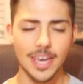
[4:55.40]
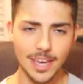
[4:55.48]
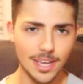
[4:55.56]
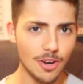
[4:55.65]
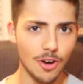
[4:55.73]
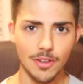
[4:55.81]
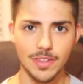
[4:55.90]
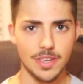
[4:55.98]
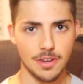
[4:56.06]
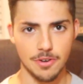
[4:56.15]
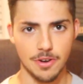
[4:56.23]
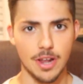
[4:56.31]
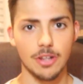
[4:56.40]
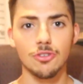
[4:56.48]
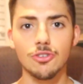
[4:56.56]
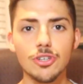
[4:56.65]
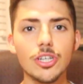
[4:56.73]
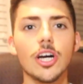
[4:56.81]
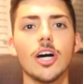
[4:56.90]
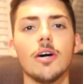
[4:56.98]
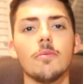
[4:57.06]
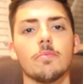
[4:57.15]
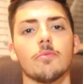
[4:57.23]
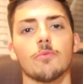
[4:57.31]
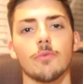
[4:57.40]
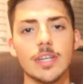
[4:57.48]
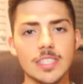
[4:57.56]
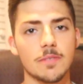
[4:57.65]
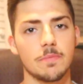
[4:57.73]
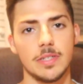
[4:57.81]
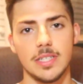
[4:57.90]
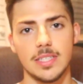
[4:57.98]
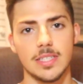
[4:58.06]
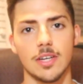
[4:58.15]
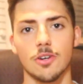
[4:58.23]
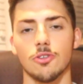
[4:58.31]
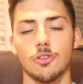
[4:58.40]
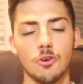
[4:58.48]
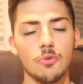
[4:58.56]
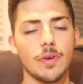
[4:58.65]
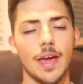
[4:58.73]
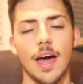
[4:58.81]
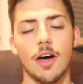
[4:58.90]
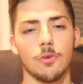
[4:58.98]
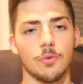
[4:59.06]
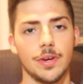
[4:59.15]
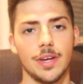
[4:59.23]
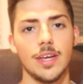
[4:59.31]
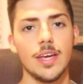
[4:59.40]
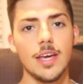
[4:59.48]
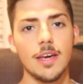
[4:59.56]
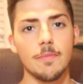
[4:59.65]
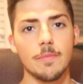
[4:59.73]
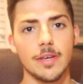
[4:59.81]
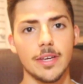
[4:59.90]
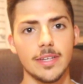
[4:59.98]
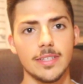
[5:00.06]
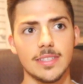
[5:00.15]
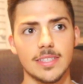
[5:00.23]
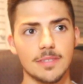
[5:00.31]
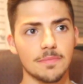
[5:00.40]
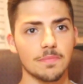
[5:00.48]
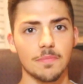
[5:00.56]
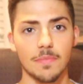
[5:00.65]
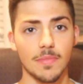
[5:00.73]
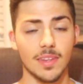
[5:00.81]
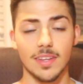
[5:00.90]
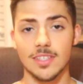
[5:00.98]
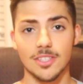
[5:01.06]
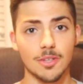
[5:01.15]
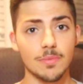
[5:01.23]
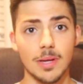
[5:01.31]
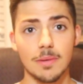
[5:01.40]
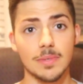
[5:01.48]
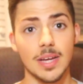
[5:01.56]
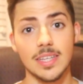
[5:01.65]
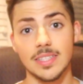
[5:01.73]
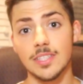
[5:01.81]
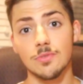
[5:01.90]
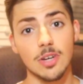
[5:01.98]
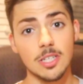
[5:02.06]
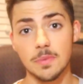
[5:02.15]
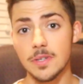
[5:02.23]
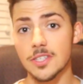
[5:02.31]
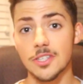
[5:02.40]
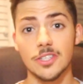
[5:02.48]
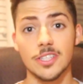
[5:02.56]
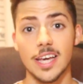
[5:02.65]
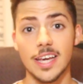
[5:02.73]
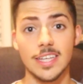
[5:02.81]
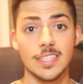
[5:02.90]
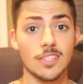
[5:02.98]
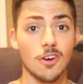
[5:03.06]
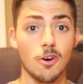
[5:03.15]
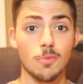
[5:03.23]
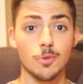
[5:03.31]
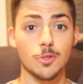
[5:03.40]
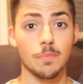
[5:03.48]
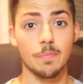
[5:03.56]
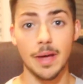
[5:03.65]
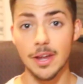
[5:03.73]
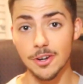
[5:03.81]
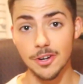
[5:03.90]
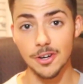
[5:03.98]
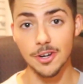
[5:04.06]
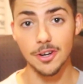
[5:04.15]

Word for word: get on the internet, look up recipes that are low calorie because sometimes guys these recipes could taste almost better